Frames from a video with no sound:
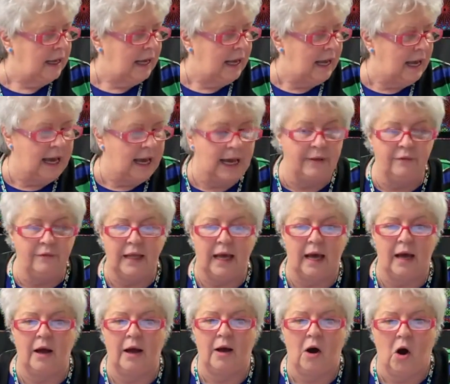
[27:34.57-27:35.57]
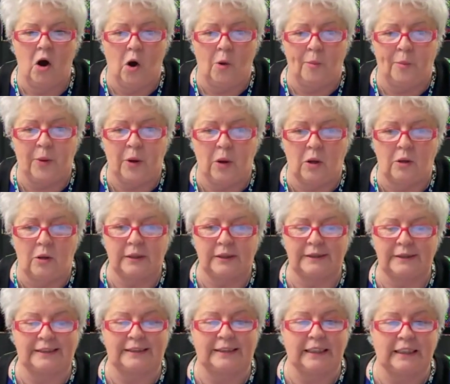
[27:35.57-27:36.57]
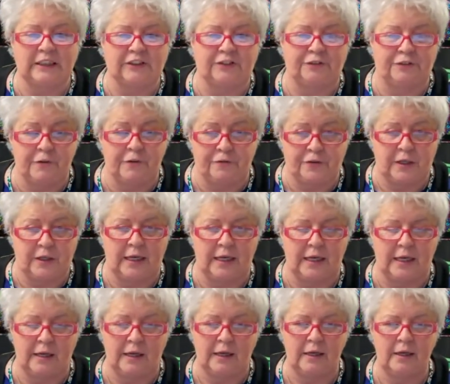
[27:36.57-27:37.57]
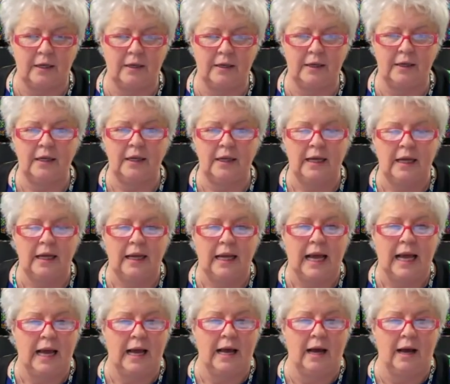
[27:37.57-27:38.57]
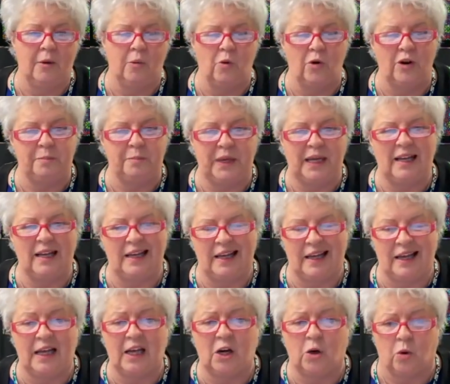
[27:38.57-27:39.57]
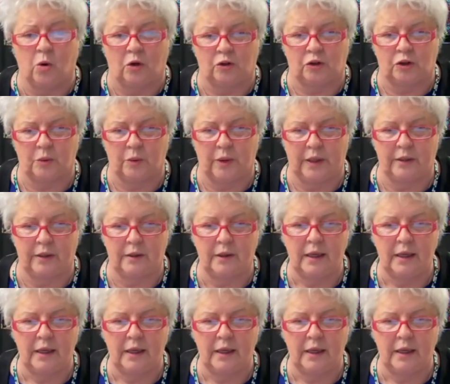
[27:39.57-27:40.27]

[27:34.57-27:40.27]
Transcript: and the Opal 650 uh, would be equal to it.